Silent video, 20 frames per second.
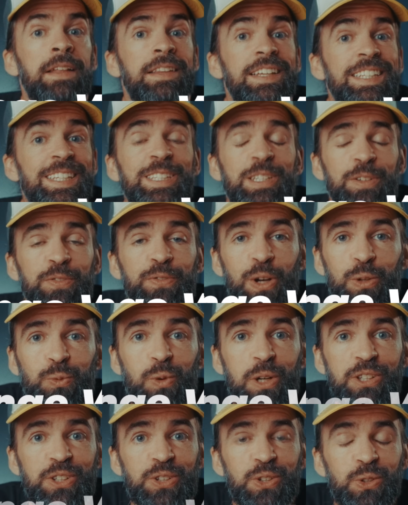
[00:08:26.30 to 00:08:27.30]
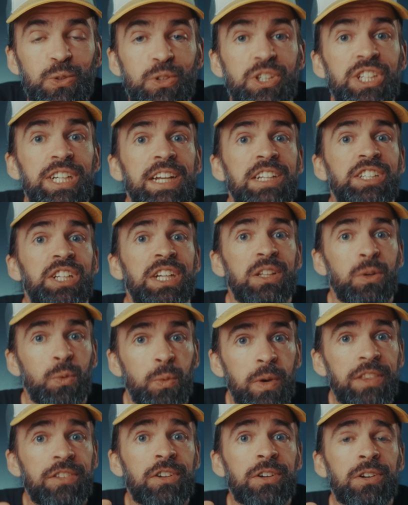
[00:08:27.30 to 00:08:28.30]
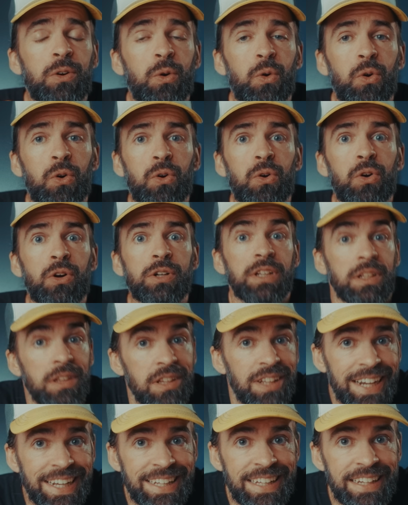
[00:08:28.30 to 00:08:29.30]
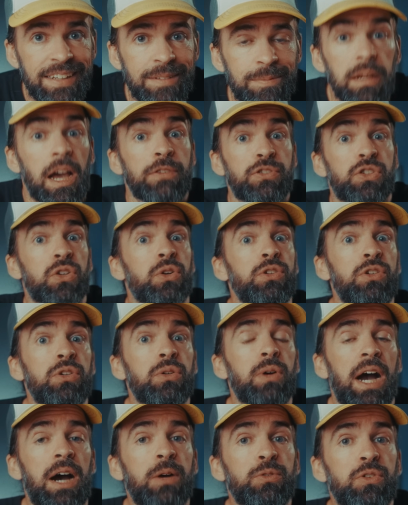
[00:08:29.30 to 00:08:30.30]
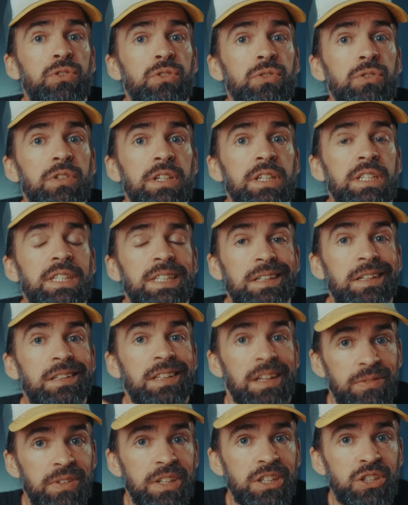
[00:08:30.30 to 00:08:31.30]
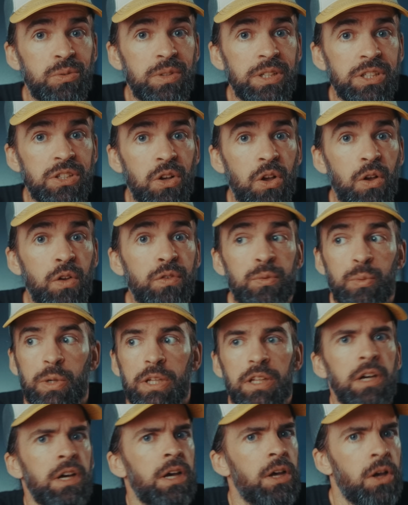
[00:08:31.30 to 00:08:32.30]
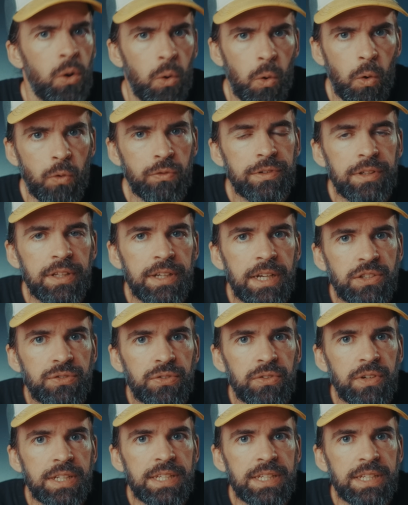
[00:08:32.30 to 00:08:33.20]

This is a fun one too, changing the weather or the lighting. I've showed you how to do this in DaVinci Resolve with overlays for